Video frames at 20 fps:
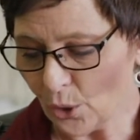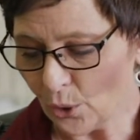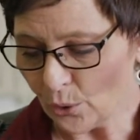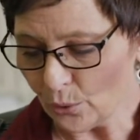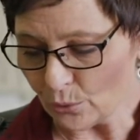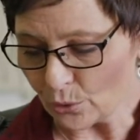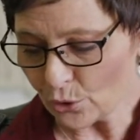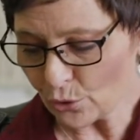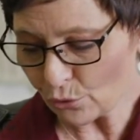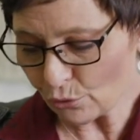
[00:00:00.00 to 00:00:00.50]

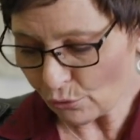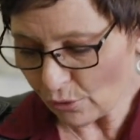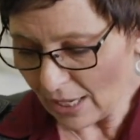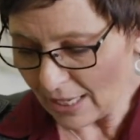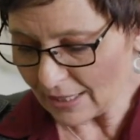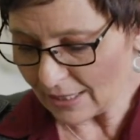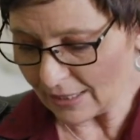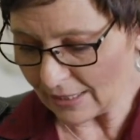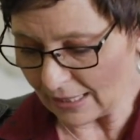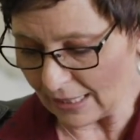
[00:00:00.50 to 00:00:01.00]
who
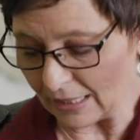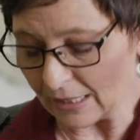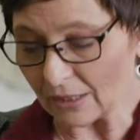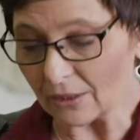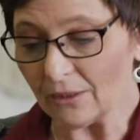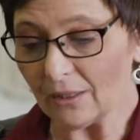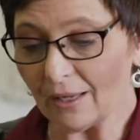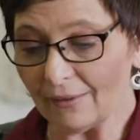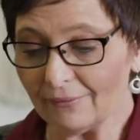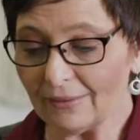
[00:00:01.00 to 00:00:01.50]
trusts in the
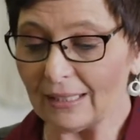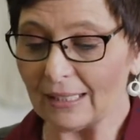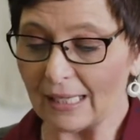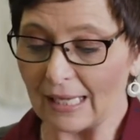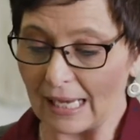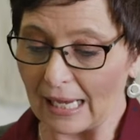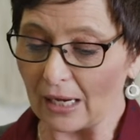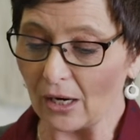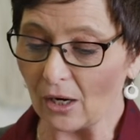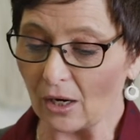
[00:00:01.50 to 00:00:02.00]
loving
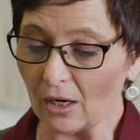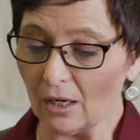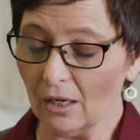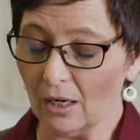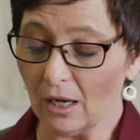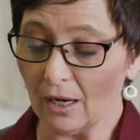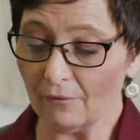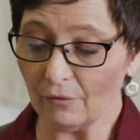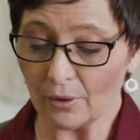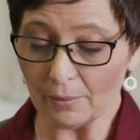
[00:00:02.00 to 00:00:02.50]
care
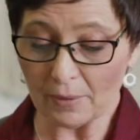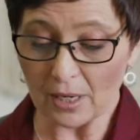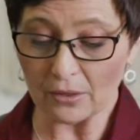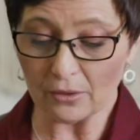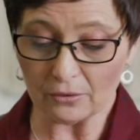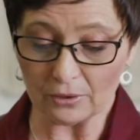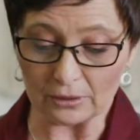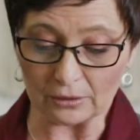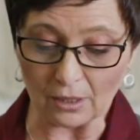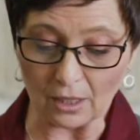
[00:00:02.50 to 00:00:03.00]
of her
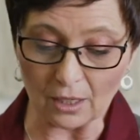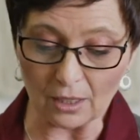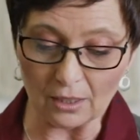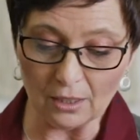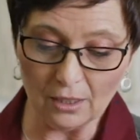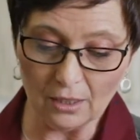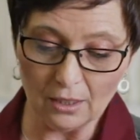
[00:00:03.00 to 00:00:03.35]
mother-in-law.